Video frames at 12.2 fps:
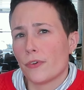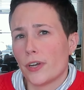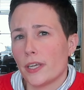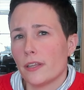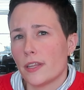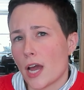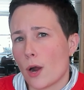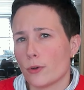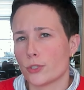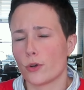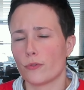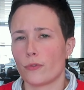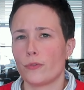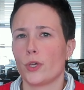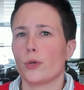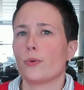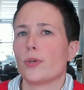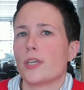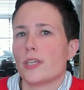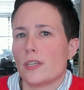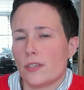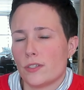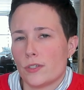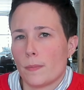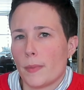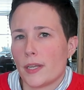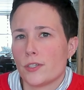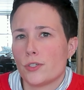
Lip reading: the hours overview is meant